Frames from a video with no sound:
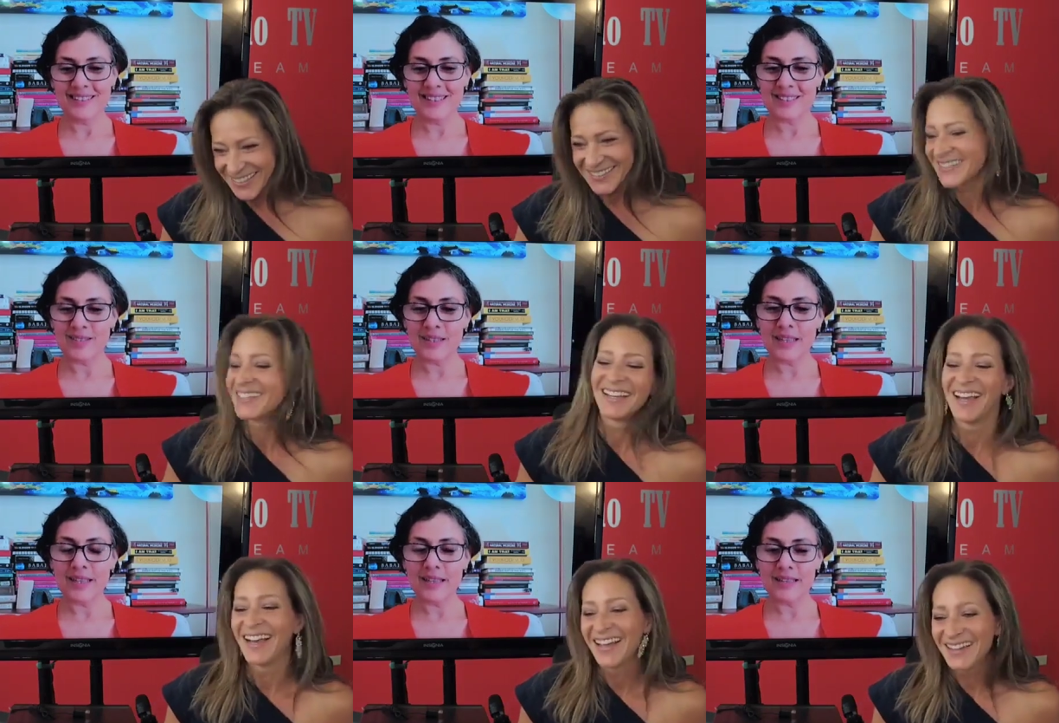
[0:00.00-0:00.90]
Speaker 1: That's really
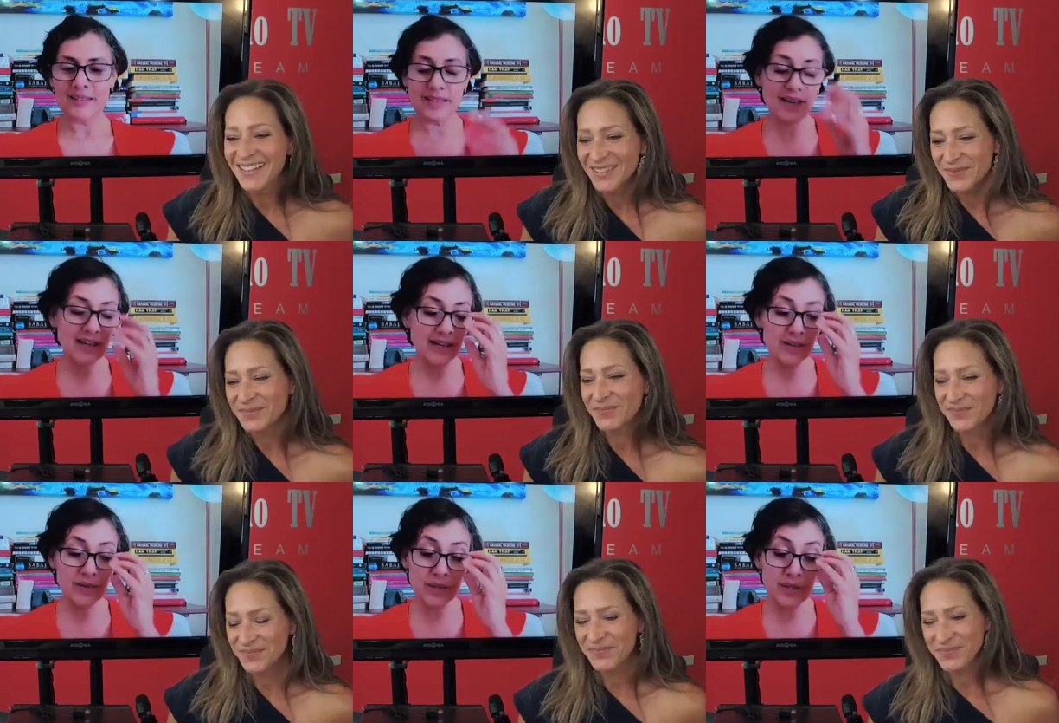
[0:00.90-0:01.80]
nice. Yeah, I
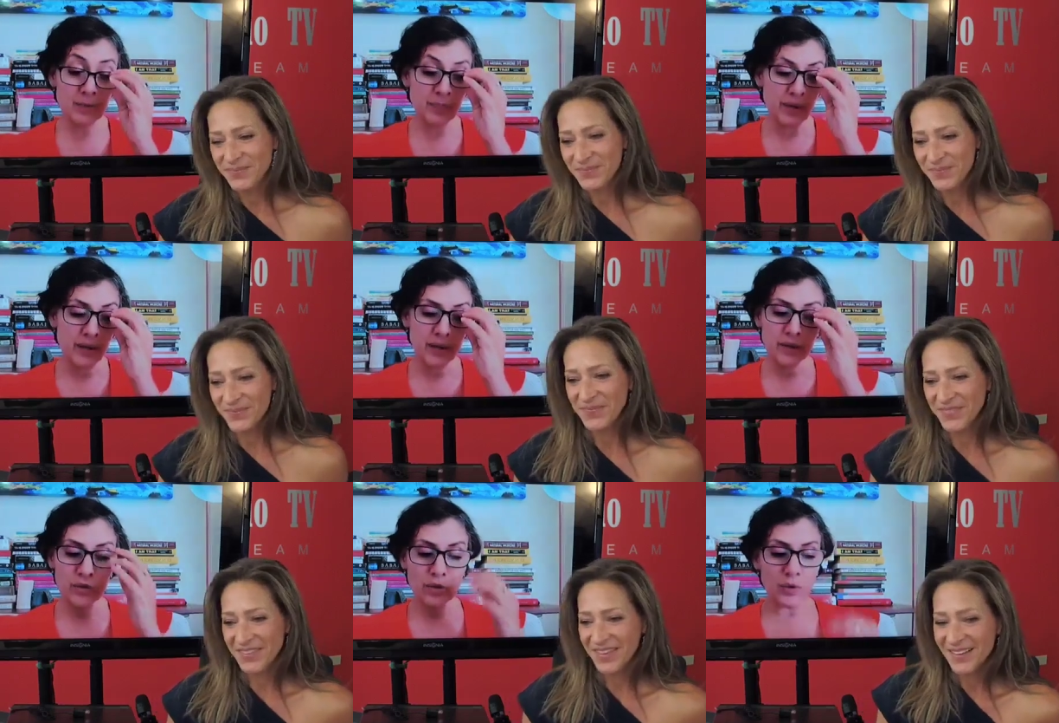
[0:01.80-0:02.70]
agree. Mm-hmm.
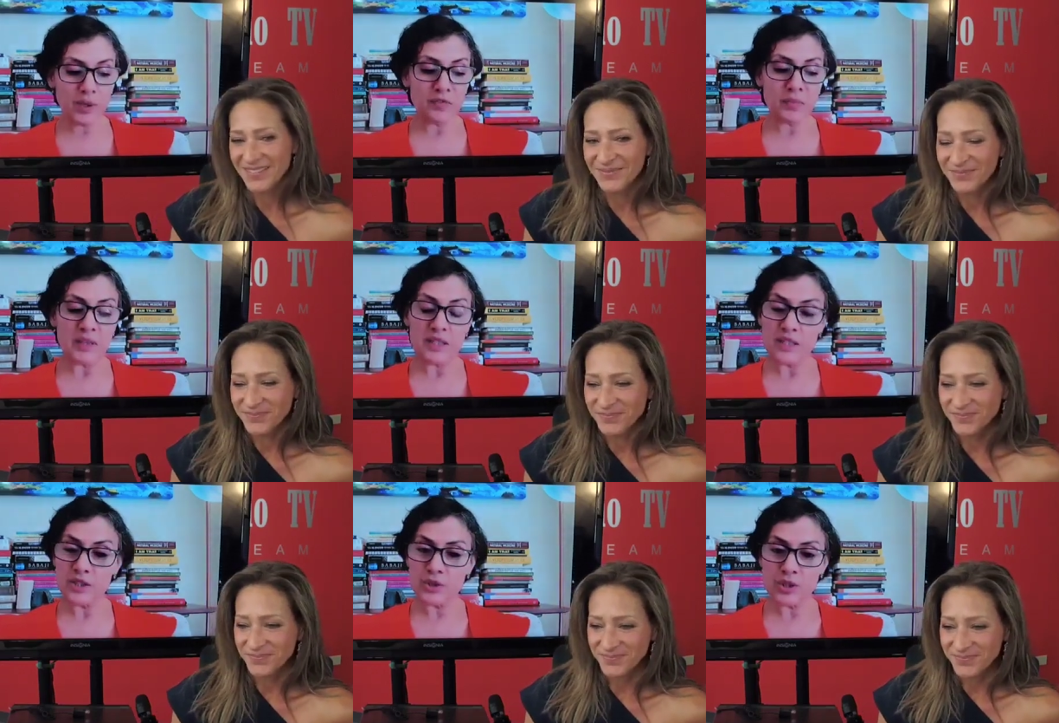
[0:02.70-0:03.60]
You know, if
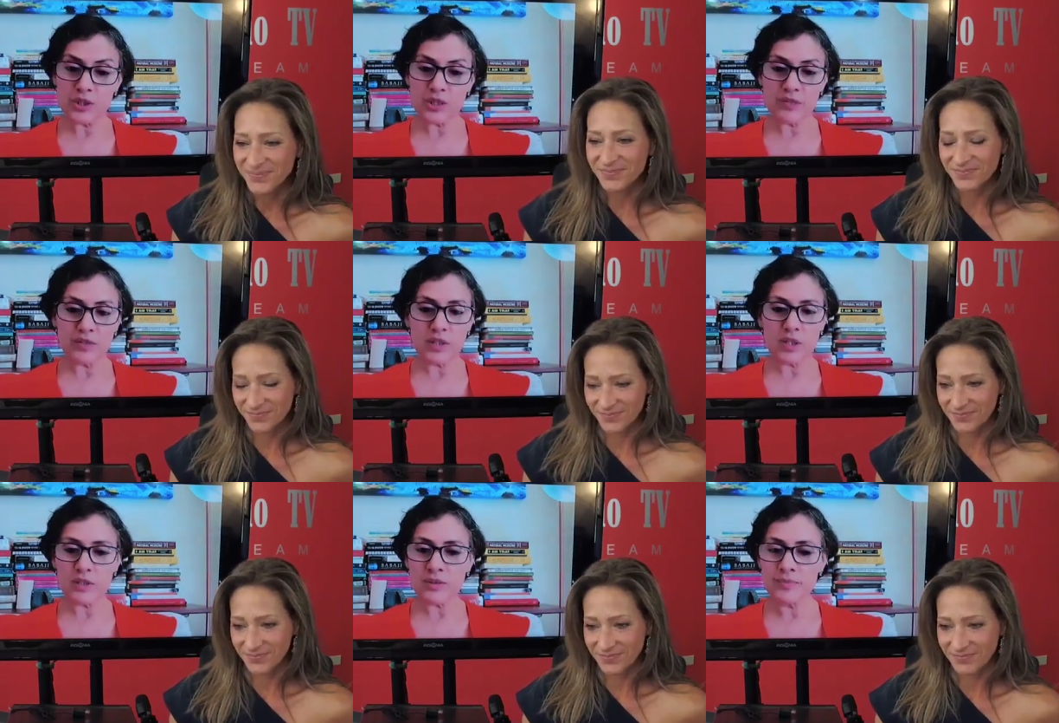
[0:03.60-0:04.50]
meditation is
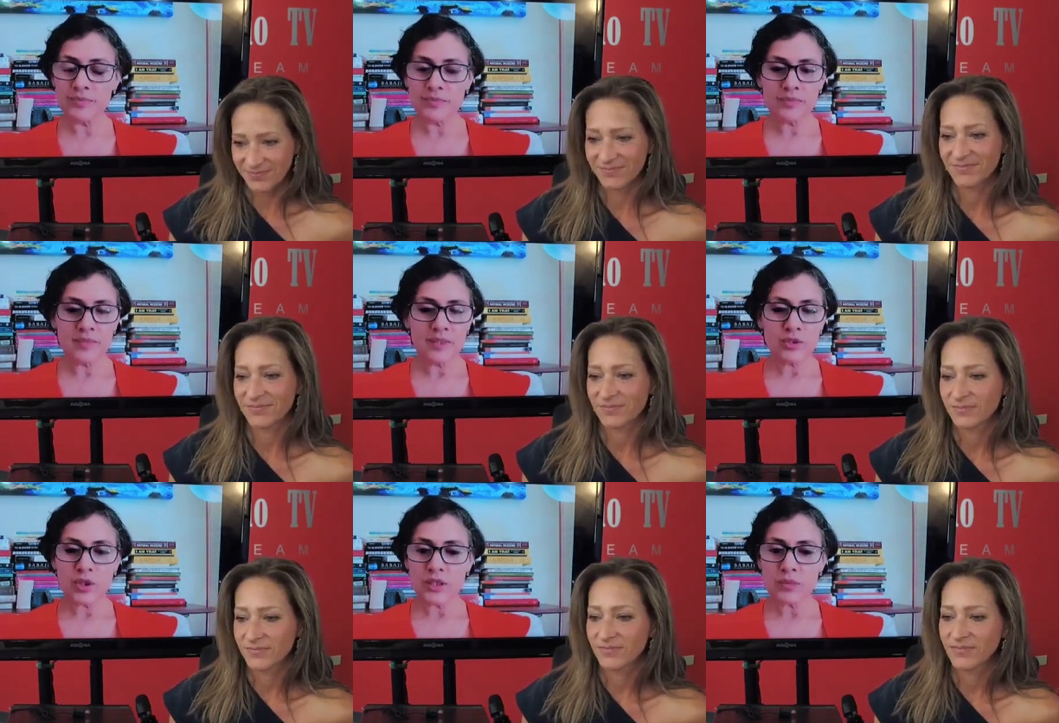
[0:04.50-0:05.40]
difficult,
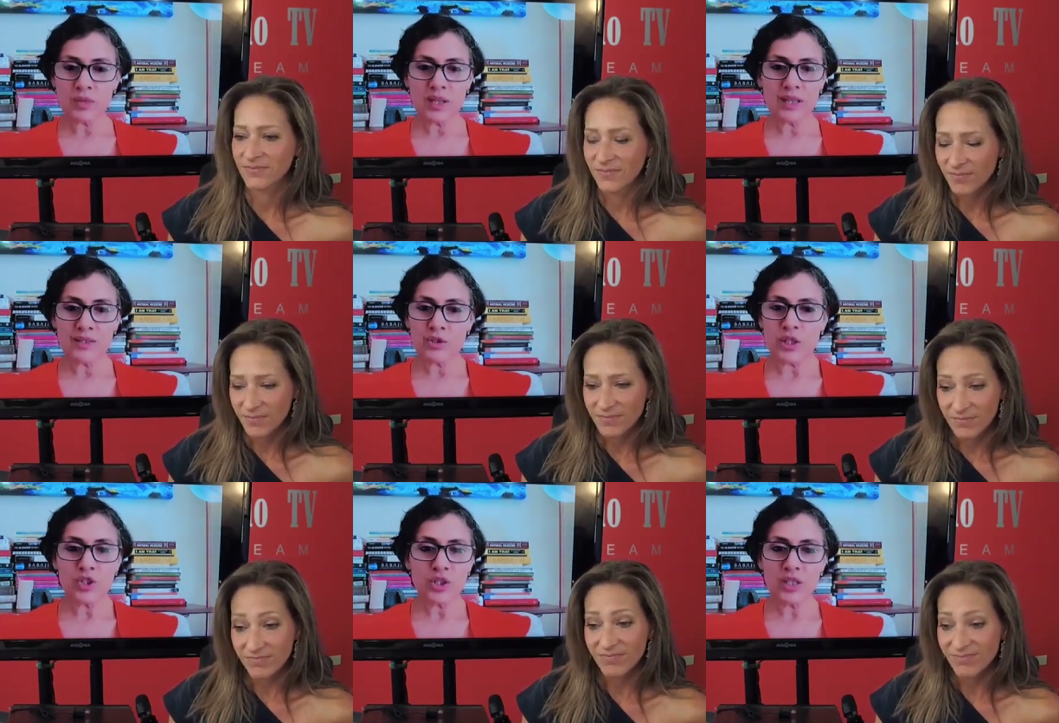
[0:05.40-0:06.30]
try something else.
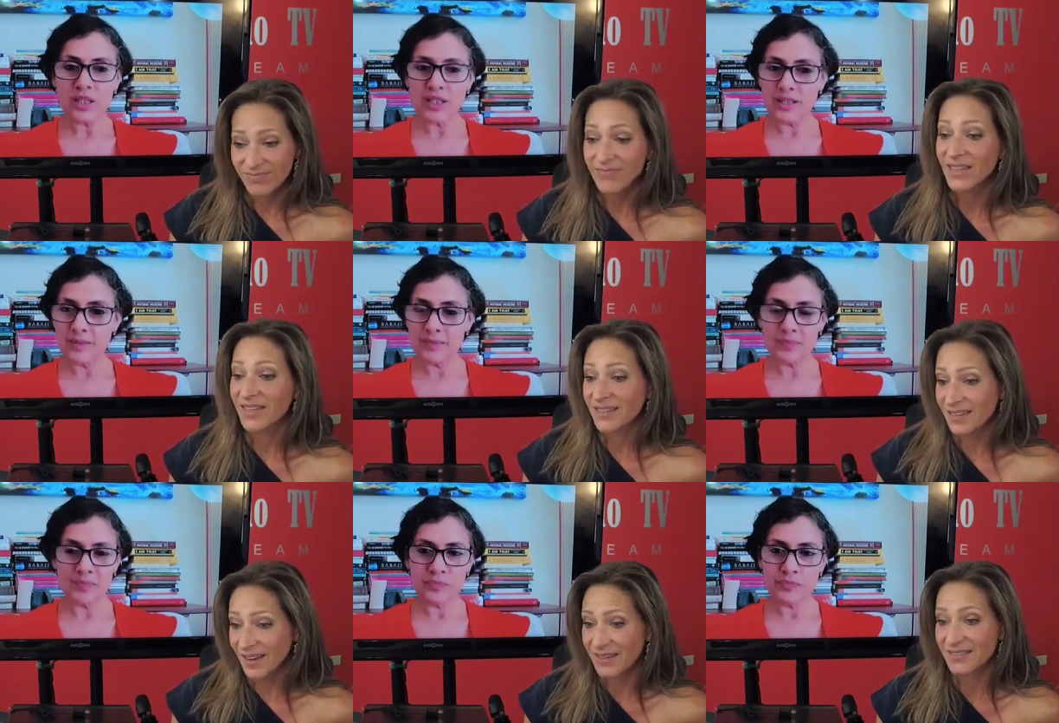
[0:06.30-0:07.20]
Try journaling.
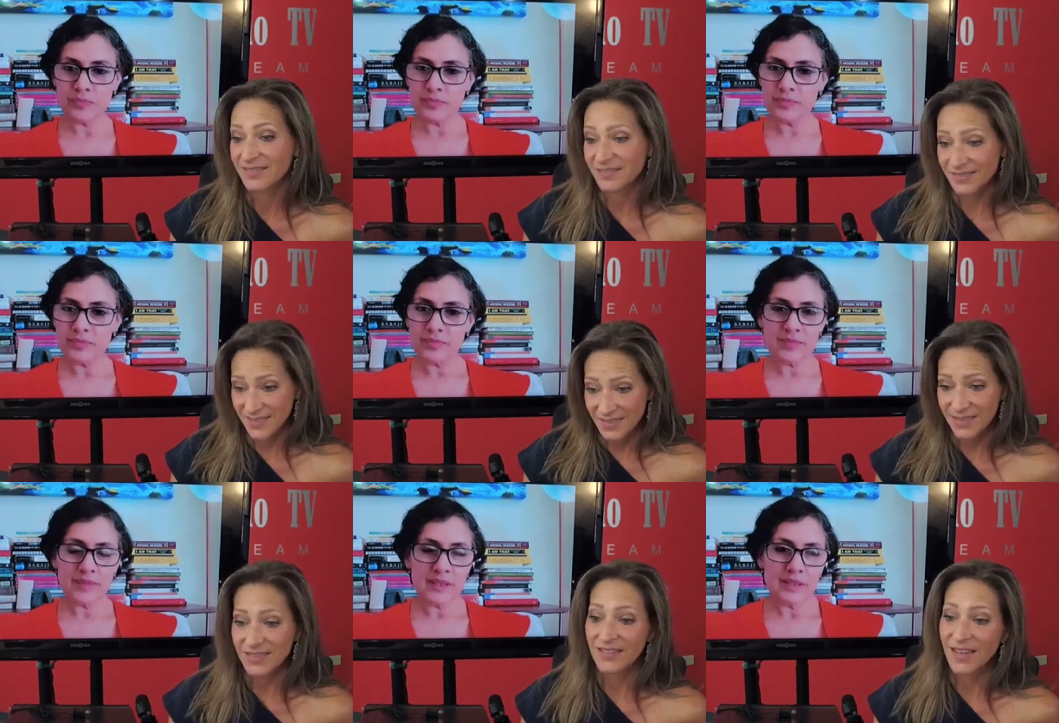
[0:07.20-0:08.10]
Yeah.
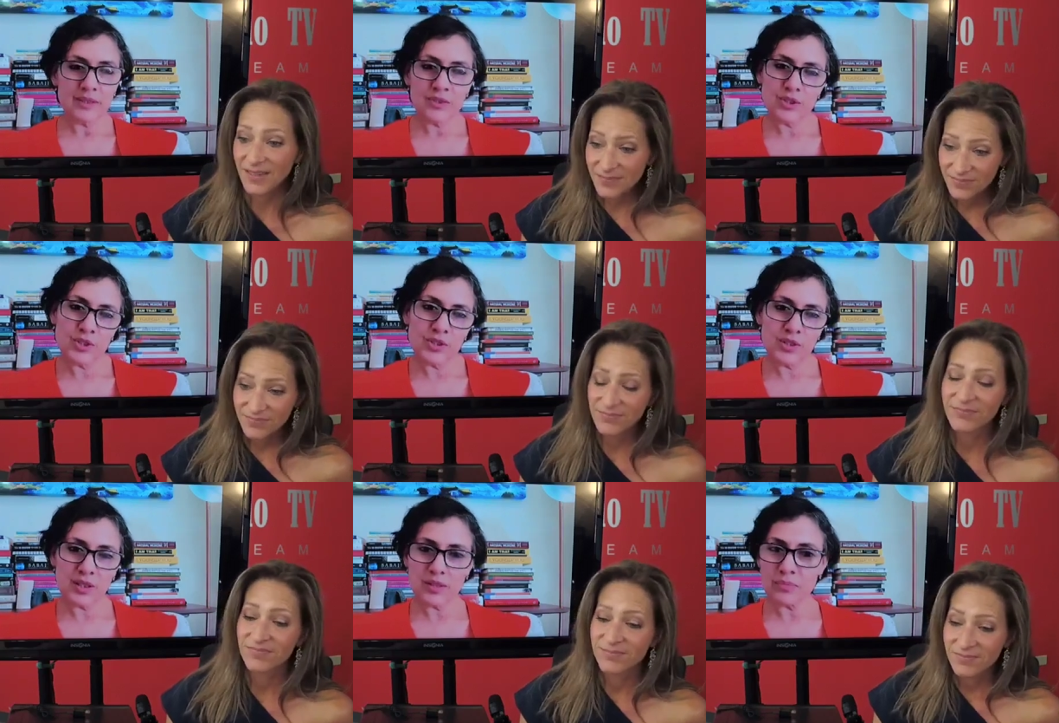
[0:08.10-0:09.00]
Yeah.
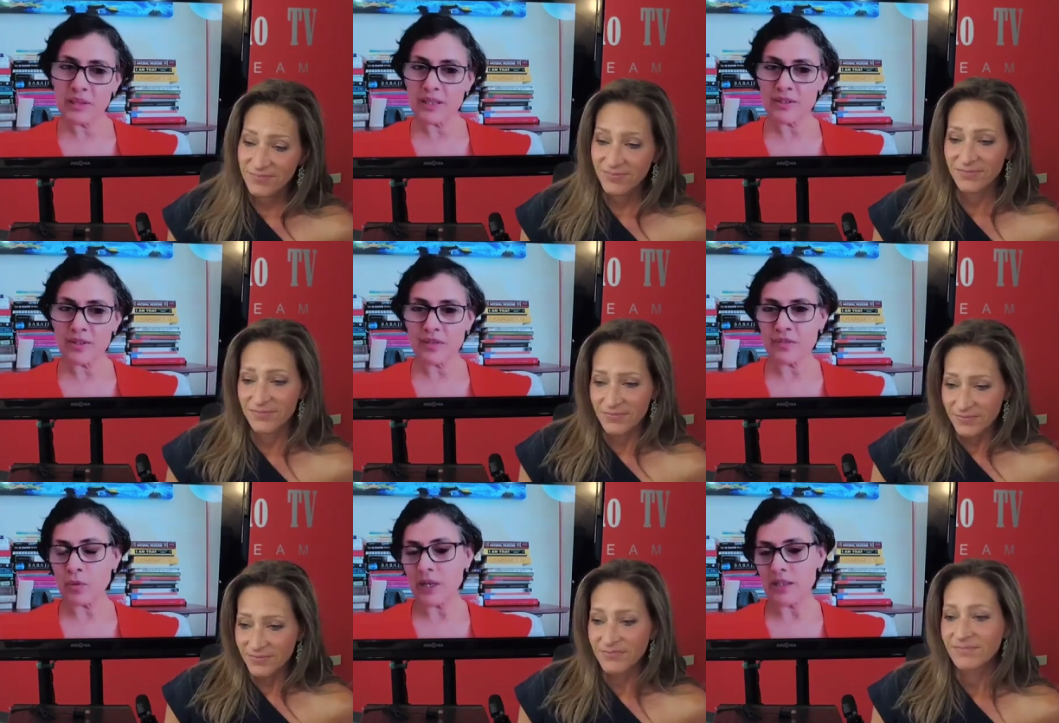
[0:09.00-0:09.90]
Just a minute
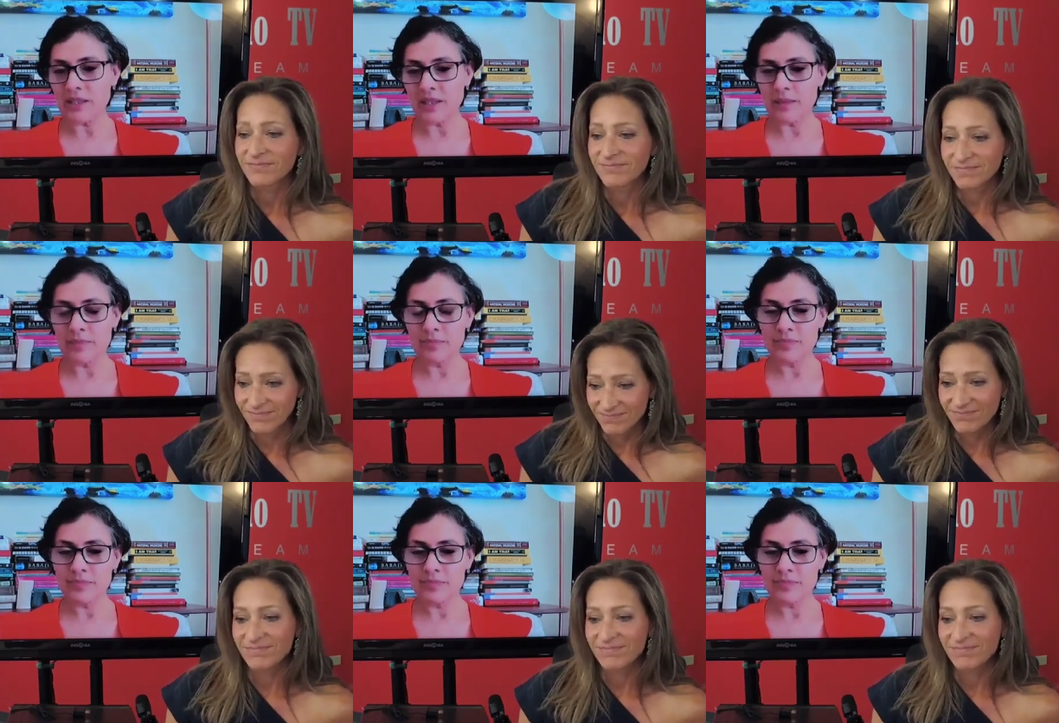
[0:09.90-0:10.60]
of quiet time. Mm-hmm.